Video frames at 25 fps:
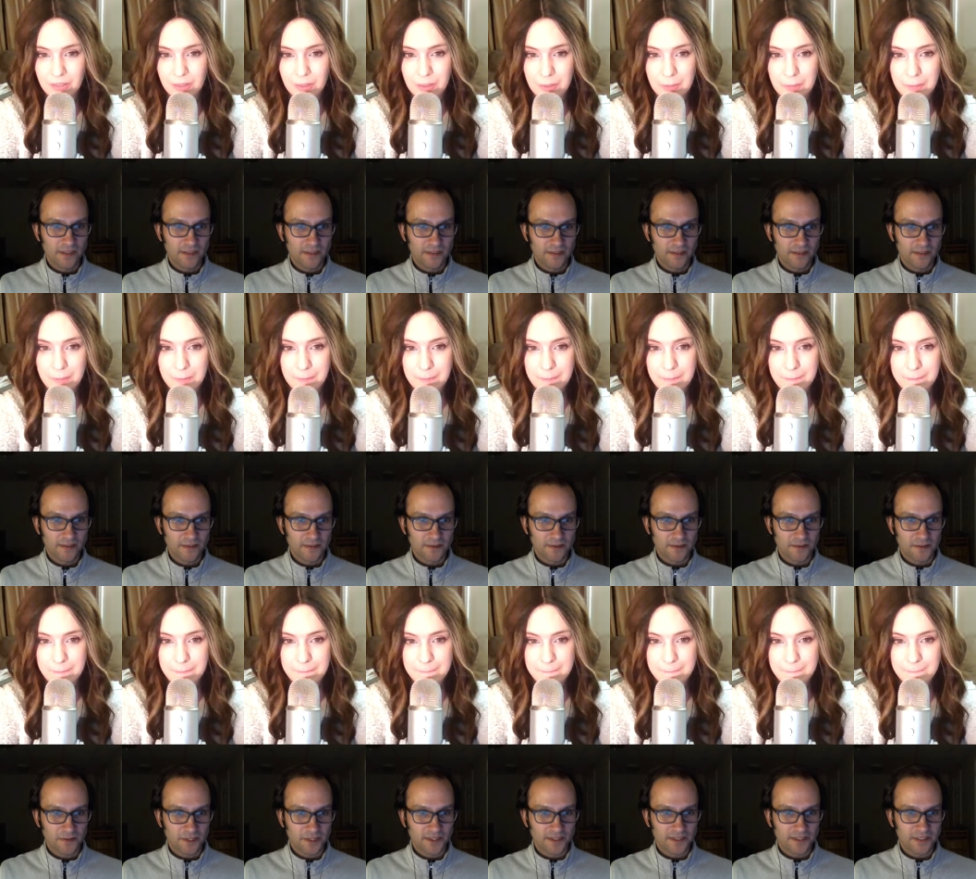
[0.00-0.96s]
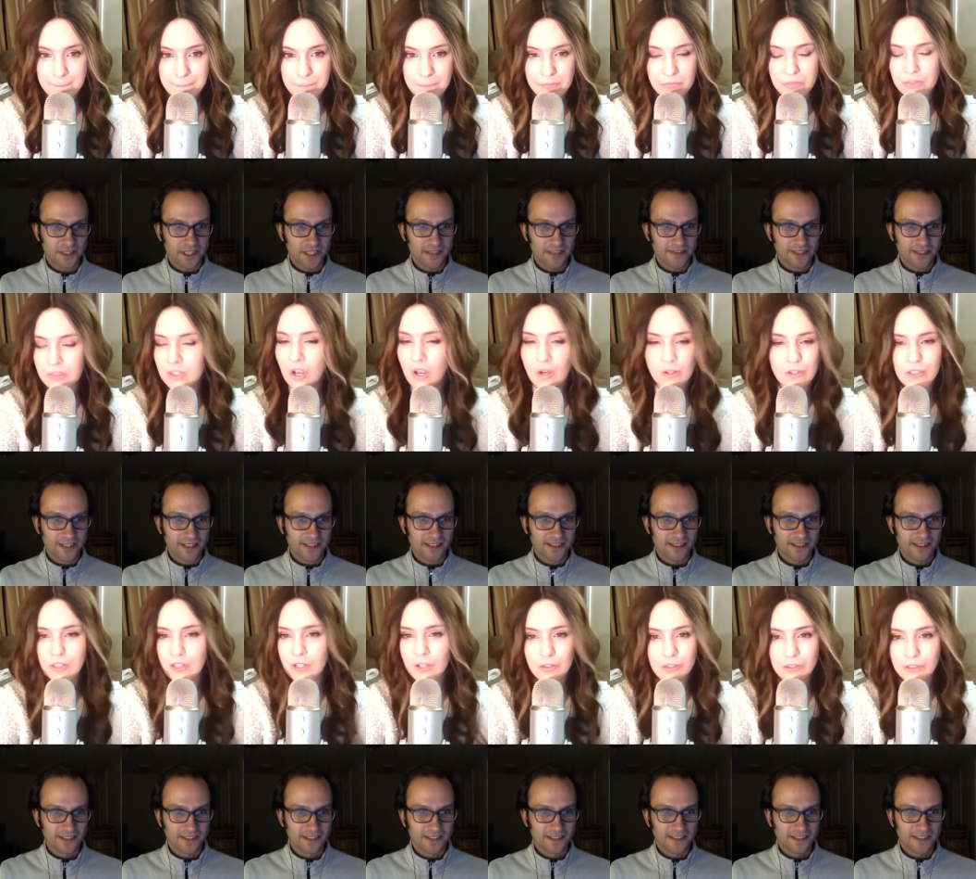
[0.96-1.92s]
Speaker 1: in Western? No, Africa?
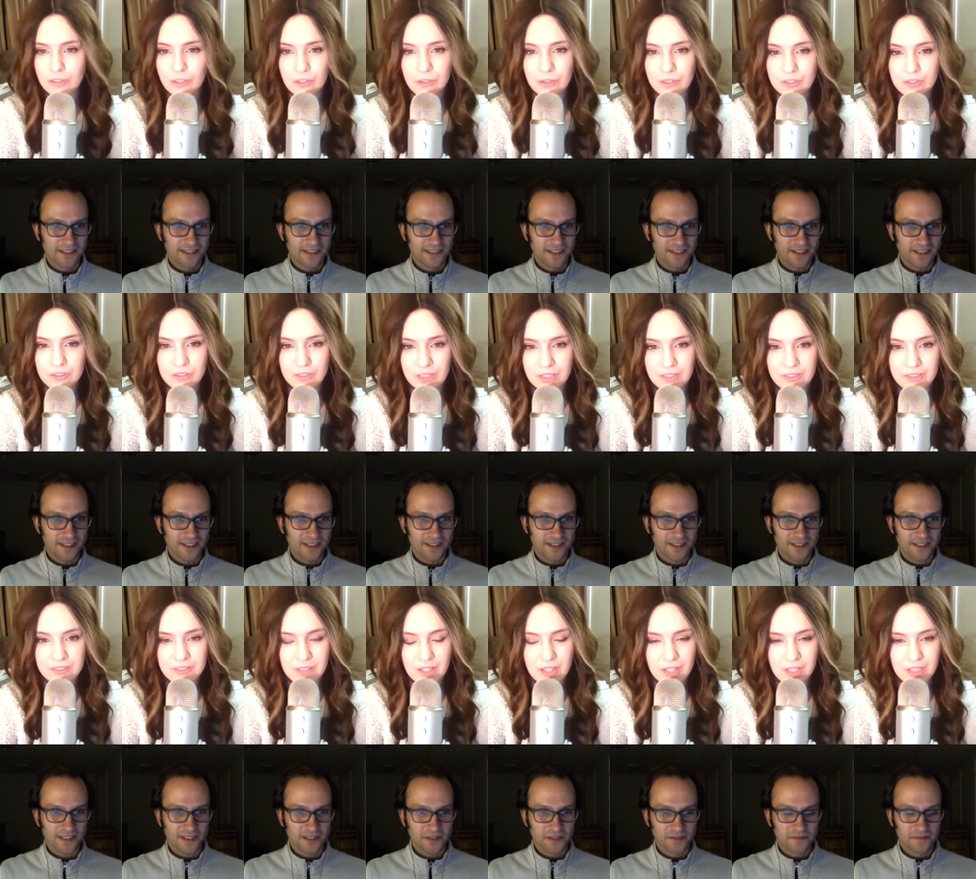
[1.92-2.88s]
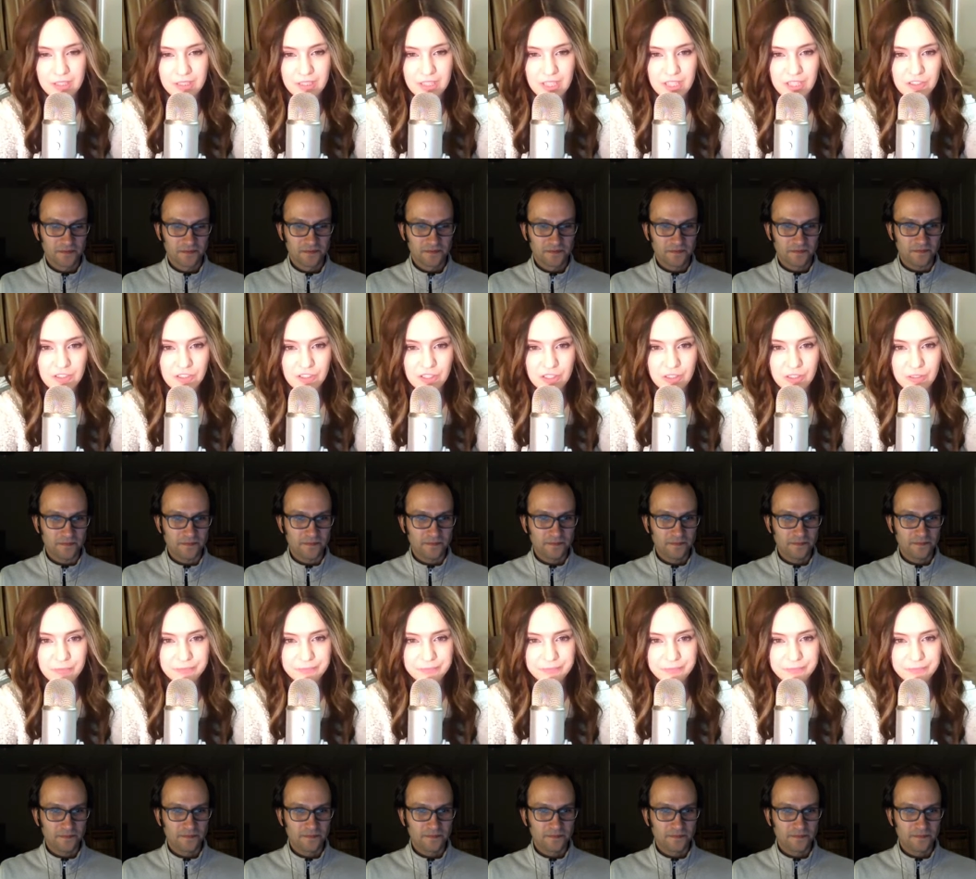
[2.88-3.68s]
no, no, no, no. It's oh, it's oh, okay. uh, in Asia.